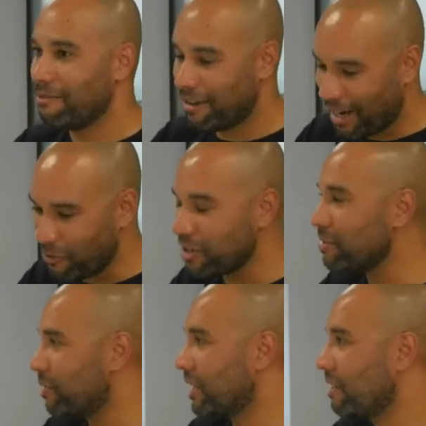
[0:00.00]
How would you
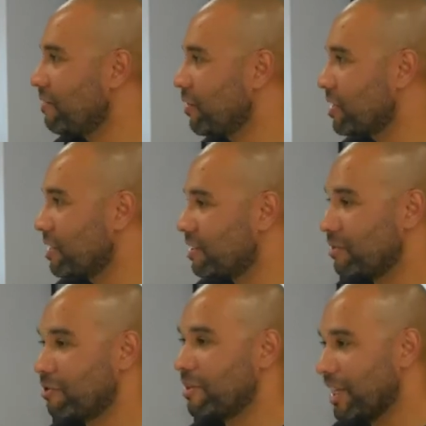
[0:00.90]
bring that voice into the
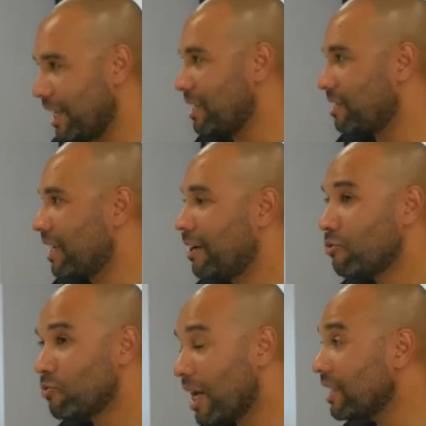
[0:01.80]
room? And that is
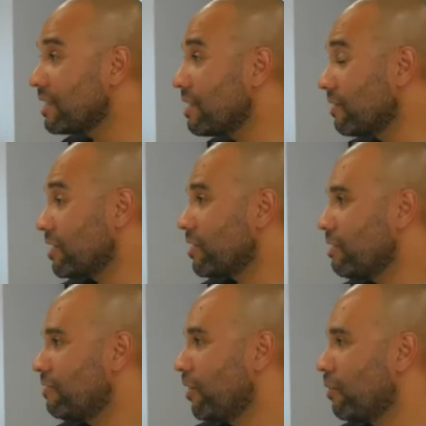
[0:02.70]
relatively
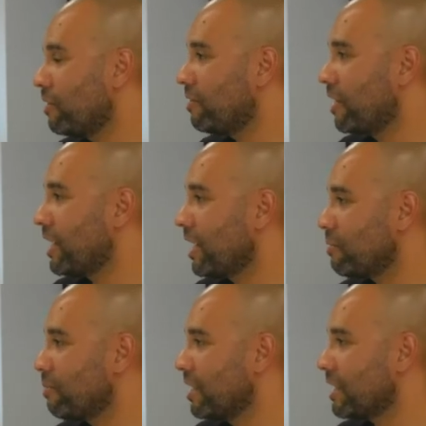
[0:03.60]
straightforward for
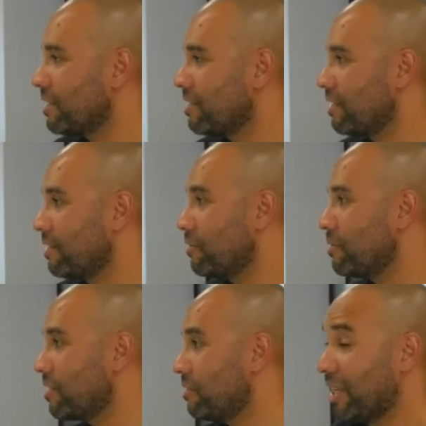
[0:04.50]
in-house marketers to do,
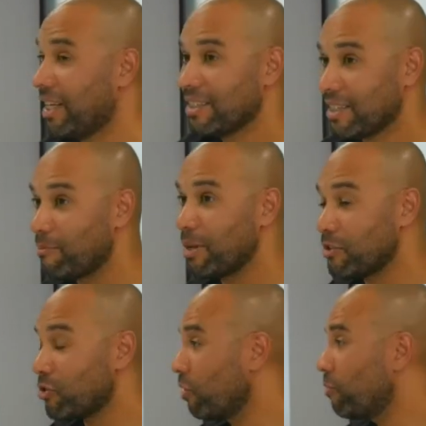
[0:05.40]
to tap
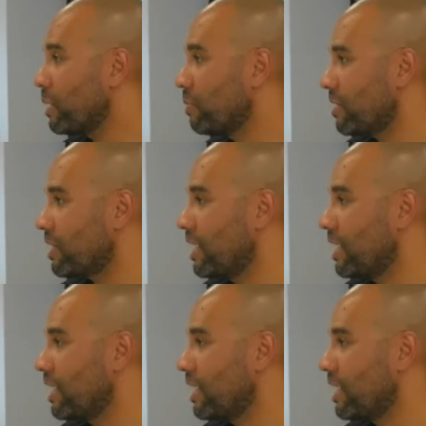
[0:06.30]
into what people are saying